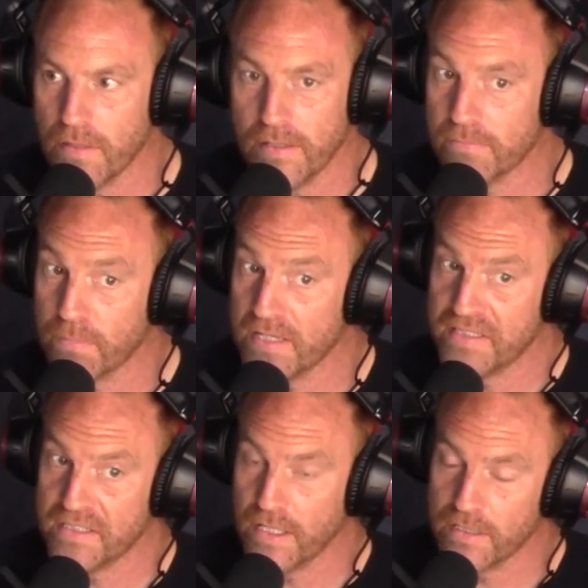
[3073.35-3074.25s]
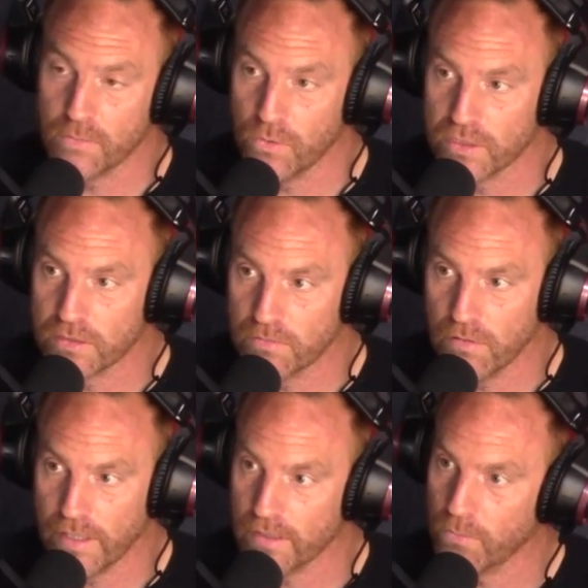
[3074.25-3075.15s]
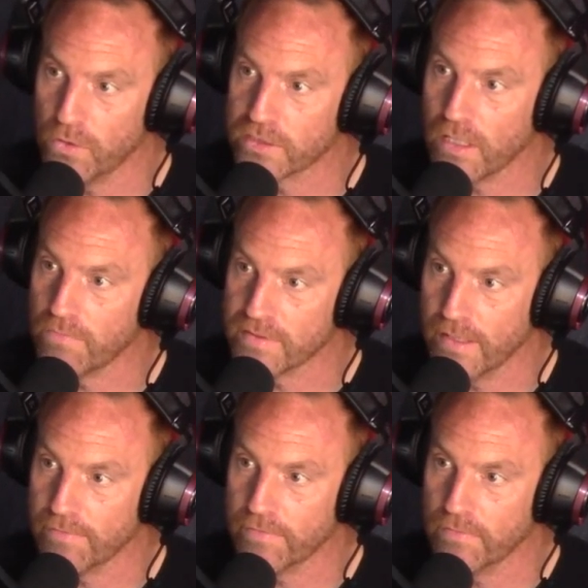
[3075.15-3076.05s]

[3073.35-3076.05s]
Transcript: he basically said it the worst, like the worst time of his life.